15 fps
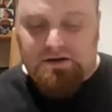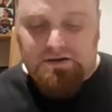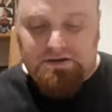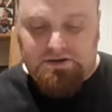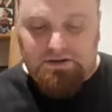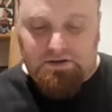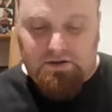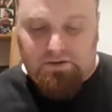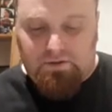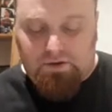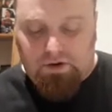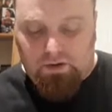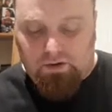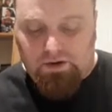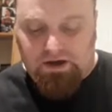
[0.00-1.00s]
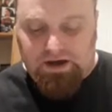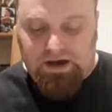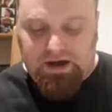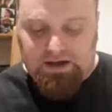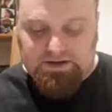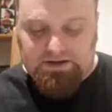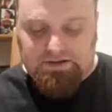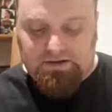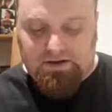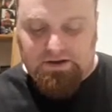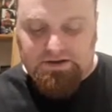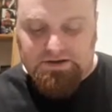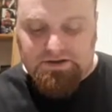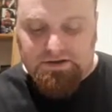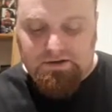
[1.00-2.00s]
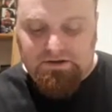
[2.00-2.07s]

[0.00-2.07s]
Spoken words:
Do not roll a hit dice.